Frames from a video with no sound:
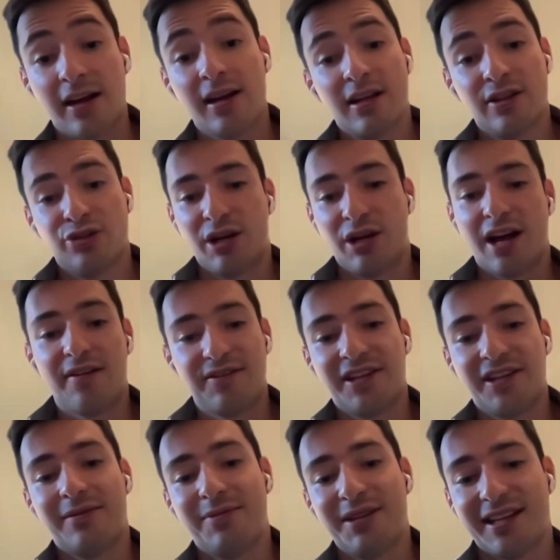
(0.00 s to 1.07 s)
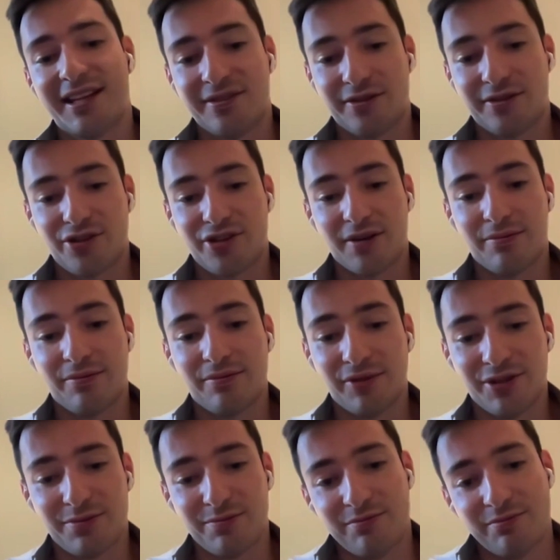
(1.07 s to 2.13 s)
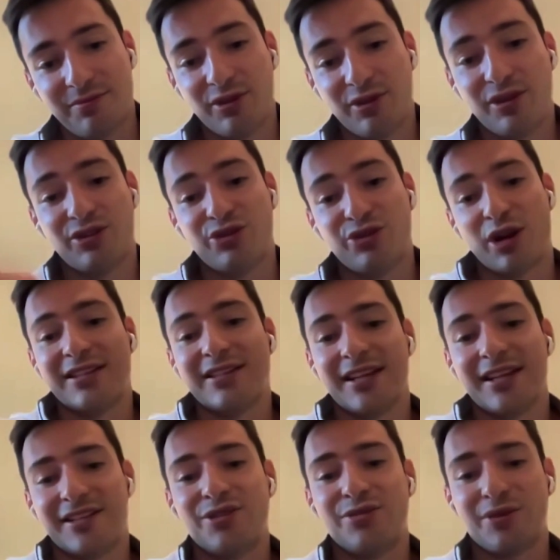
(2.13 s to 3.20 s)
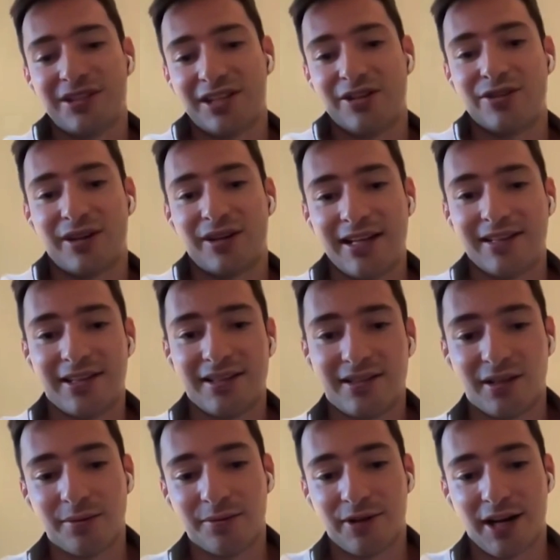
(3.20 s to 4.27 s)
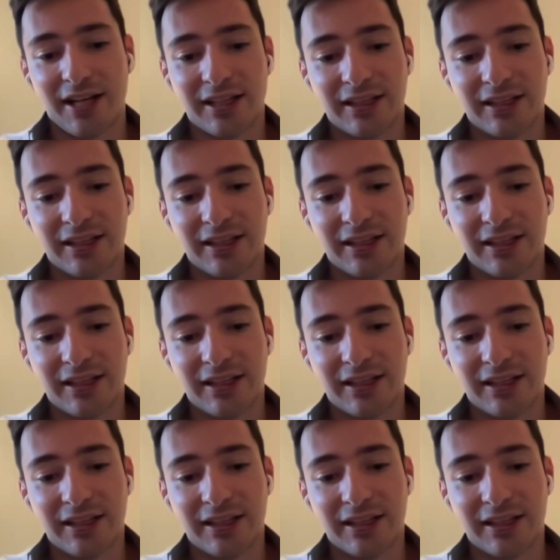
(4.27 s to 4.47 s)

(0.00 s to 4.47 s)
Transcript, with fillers: Again, trade off is going to be censorship, which translates into a centralized system,